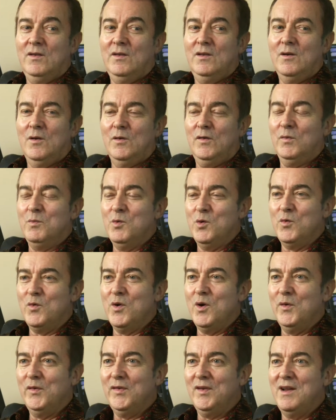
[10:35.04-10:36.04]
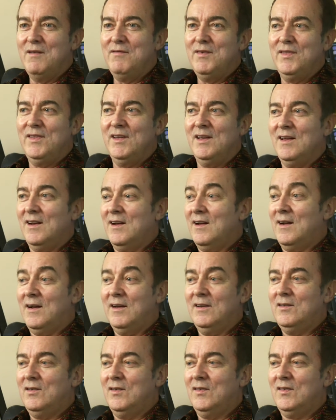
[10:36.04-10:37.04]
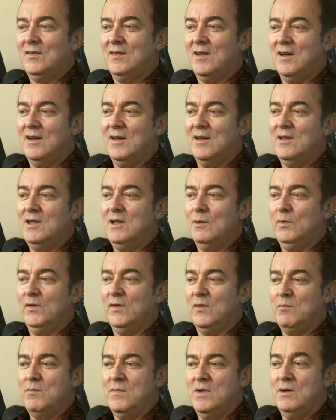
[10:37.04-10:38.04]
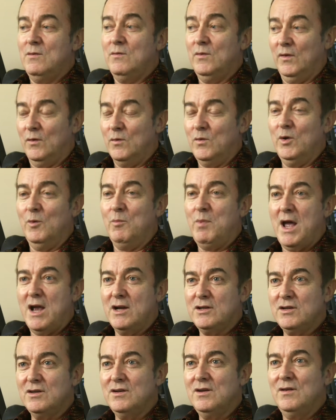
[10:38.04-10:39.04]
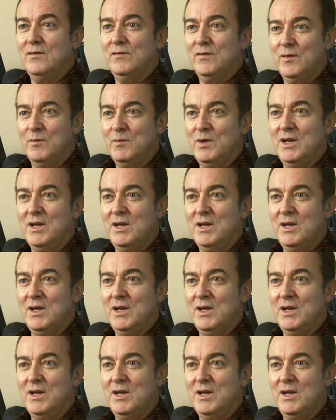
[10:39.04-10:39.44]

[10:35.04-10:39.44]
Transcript: you know, small roles and everything. And I, I just uh, it was a it was a real passion for